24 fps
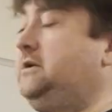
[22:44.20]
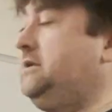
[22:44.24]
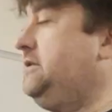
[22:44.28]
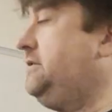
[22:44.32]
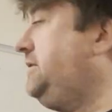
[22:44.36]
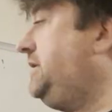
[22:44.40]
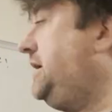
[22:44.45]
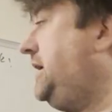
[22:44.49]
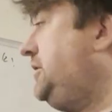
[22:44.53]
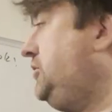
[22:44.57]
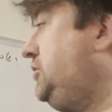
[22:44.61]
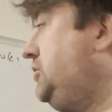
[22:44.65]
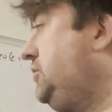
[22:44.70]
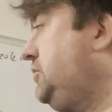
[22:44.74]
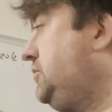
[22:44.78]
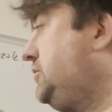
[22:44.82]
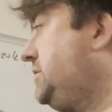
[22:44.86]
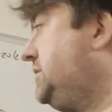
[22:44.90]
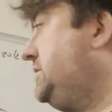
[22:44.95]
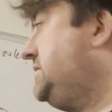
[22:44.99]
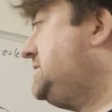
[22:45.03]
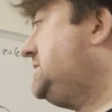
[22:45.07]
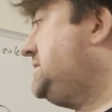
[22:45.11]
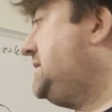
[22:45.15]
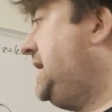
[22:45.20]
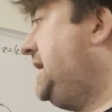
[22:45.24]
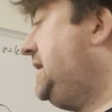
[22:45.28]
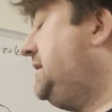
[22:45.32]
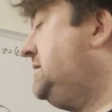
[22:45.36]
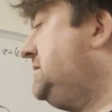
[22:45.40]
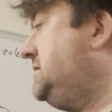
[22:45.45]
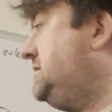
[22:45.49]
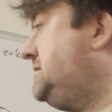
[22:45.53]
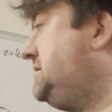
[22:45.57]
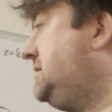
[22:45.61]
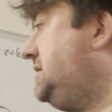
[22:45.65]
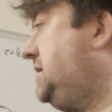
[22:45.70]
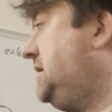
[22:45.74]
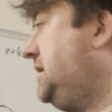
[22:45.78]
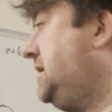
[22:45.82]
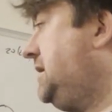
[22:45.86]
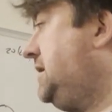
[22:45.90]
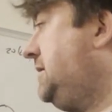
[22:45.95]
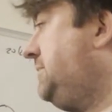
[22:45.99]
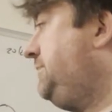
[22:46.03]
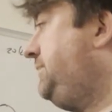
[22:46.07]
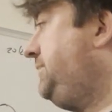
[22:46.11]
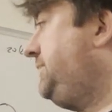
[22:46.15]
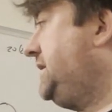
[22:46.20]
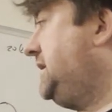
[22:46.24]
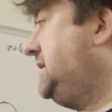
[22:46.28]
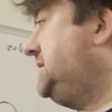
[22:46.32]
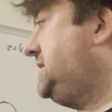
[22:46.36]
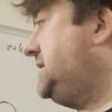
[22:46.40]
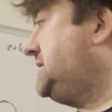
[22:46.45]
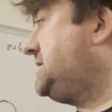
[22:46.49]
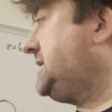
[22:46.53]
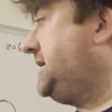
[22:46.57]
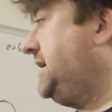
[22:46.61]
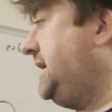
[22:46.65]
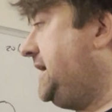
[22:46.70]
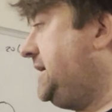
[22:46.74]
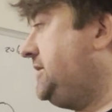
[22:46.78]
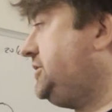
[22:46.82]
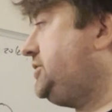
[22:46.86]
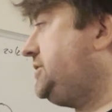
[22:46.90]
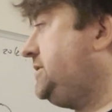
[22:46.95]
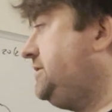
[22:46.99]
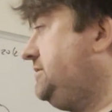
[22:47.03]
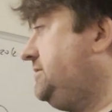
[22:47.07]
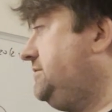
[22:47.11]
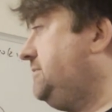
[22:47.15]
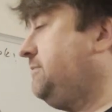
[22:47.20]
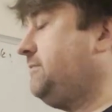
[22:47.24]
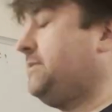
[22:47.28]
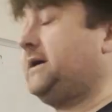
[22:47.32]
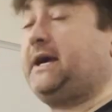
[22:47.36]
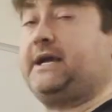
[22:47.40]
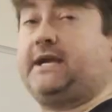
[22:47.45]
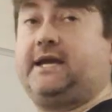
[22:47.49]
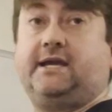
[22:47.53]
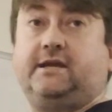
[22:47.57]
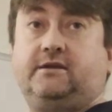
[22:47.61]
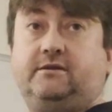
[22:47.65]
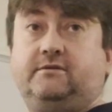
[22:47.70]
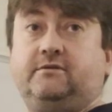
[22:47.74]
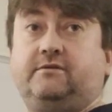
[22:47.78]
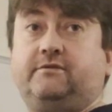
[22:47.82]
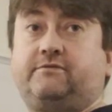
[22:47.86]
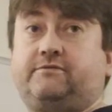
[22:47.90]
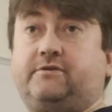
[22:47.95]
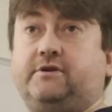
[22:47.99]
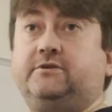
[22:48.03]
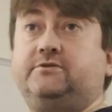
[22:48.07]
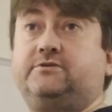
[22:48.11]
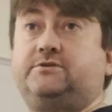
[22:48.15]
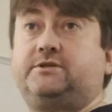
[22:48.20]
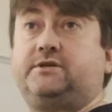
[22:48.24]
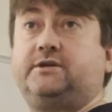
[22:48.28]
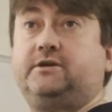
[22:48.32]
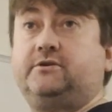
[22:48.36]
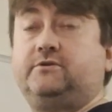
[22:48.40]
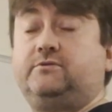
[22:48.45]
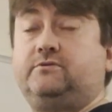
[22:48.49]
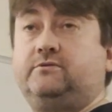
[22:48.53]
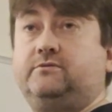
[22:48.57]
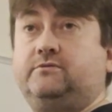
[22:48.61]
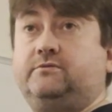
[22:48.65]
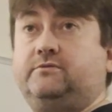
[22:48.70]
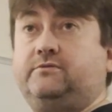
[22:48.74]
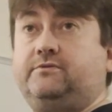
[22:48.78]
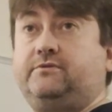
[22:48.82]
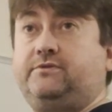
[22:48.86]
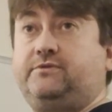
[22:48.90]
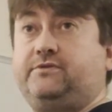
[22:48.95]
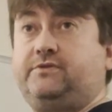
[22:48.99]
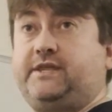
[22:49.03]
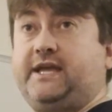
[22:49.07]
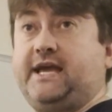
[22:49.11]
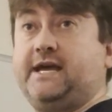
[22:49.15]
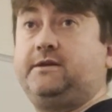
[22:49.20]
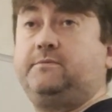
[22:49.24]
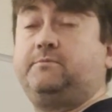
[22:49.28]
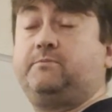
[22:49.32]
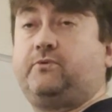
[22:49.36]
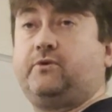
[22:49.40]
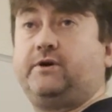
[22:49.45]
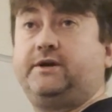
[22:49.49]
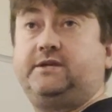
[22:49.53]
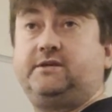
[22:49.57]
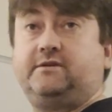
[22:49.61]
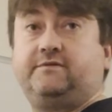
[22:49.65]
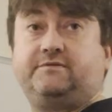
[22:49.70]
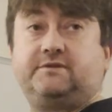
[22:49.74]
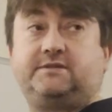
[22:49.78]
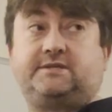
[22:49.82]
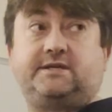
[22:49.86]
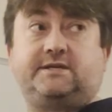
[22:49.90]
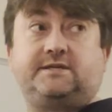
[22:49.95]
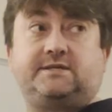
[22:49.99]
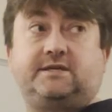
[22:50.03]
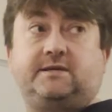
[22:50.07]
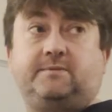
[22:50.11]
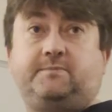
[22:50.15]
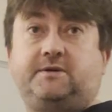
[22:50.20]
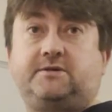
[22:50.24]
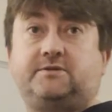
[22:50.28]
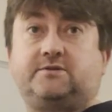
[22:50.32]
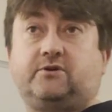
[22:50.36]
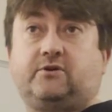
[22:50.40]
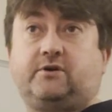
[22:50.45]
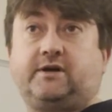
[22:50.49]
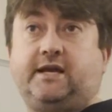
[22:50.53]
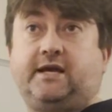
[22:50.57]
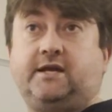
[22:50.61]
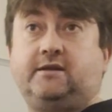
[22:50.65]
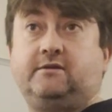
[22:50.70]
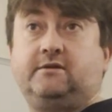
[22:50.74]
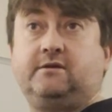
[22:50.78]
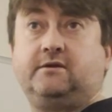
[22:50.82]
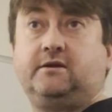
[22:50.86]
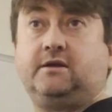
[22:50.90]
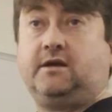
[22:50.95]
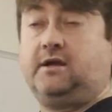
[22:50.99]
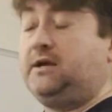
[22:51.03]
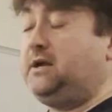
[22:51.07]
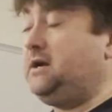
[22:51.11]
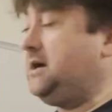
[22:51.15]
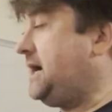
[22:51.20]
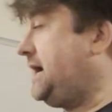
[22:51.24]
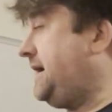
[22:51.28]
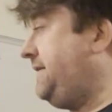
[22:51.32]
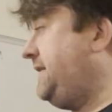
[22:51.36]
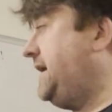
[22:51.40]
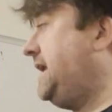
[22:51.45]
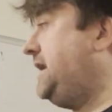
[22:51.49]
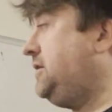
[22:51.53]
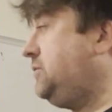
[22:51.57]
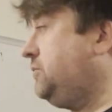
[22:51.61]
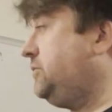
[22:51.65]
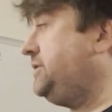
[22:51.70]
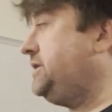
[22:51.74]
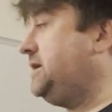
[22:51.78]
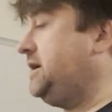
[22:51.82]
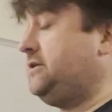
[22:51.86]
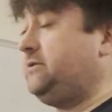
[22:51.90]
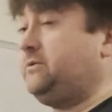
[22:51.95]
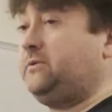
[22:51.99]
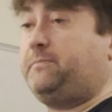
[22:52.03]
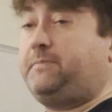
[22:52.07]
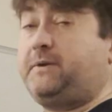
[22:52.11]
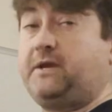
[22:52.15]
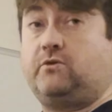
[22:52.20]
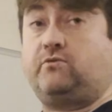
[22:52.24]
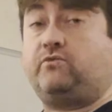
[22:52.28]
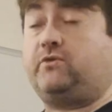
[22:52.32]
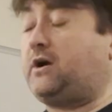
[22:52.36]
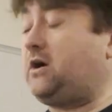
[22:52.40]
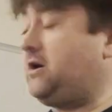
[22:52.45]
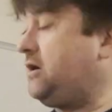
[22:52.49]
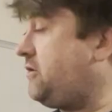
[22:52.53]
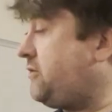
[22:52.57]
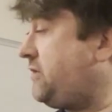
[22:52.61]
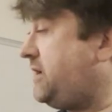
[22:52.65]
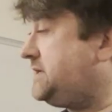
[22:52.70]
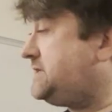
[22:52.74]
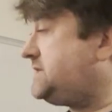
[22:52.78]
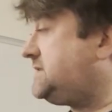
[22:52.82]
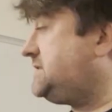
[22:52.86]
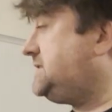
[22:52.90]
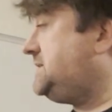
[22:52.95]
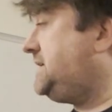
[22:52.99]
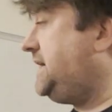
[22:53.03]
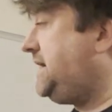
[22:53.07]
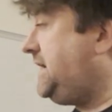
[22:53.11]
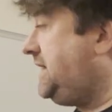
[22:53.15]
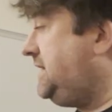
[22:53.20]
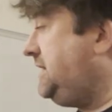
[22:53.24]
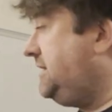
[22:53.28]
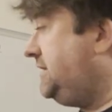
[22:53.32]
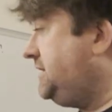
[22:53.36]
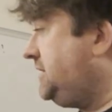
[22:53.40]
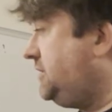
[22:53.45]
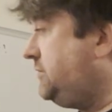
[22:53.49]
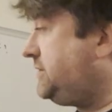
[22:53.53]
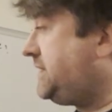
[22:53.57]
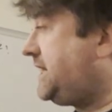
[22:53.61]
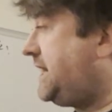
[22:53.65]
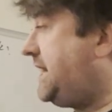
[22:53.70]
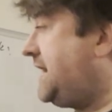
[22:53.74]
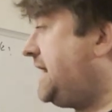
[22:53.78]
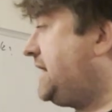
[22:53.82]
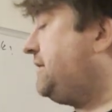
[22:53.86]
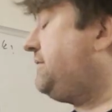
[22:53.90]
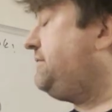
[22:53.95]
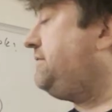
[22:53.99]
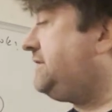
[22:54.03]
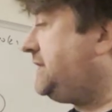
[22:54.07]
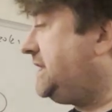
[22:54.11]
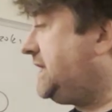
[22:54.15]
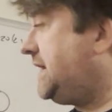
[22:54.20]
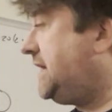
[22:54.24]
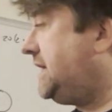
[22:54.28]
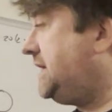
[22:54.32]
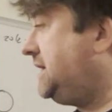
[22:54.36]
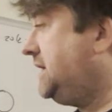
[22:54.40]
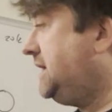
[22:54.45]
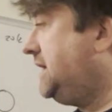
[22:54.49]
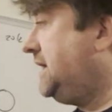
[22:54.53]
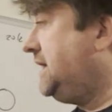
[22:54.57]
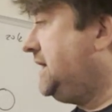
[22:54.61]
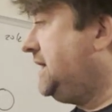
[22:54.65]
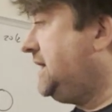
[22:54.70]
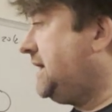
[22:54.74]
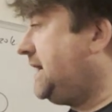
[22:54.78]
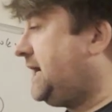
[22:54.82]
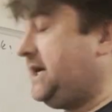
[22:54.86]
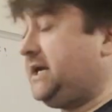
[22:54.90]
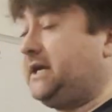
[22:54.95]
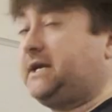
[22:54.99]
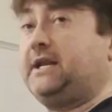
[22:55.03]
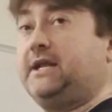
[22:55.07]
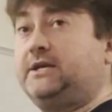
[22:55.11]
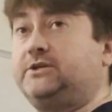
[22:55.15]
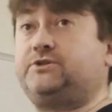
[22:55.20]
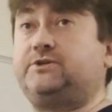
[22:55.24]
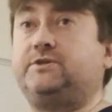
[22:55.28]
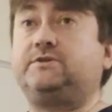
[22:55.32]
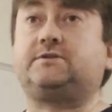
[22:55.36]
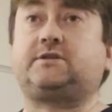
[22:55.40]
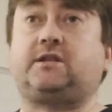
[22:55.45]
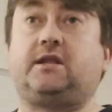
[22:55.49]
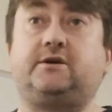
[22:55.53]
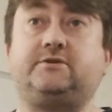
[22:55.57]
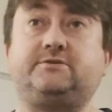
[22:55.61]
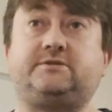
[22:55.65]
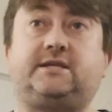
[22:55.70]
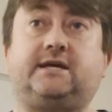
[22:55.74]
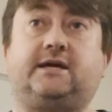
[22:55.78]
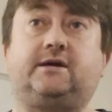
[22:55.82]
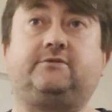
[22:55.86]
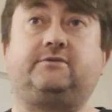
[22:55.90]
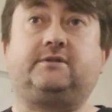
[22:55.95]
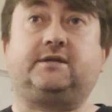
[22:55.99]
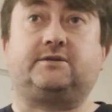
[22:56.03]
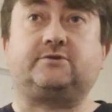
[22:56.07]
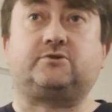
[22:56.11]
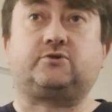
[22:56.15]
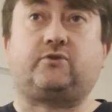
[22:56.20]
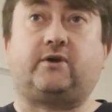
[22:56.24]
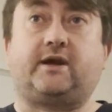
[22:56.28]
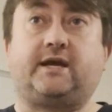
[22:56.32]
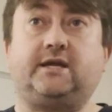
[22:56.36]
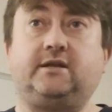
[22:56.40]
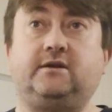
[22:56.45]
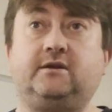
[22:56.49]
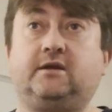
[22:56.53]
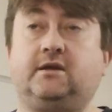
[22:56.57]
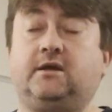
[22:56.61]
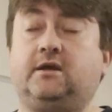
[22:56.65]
then you could send a disconnection packet through to the endpoint of the TCP socket, and then it would be a RST, and you would get an ACK for that, and the connection's closed down. That's great.